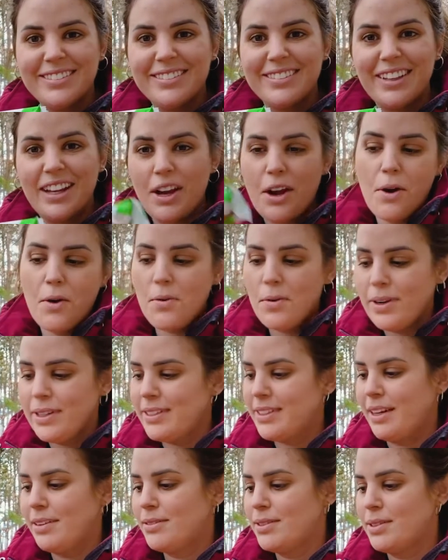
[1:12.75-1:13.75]
I always
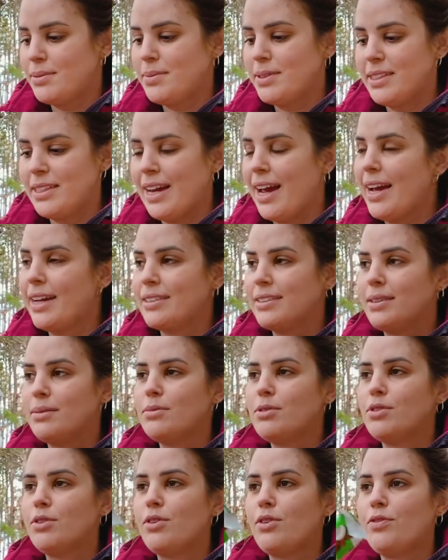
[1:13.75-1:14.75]
have some snacks, some
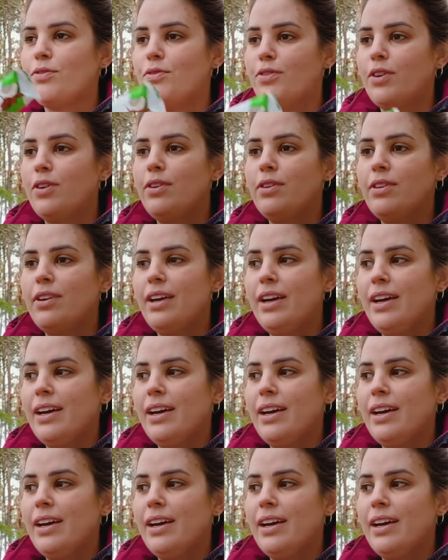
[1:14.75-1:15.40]
sort of food.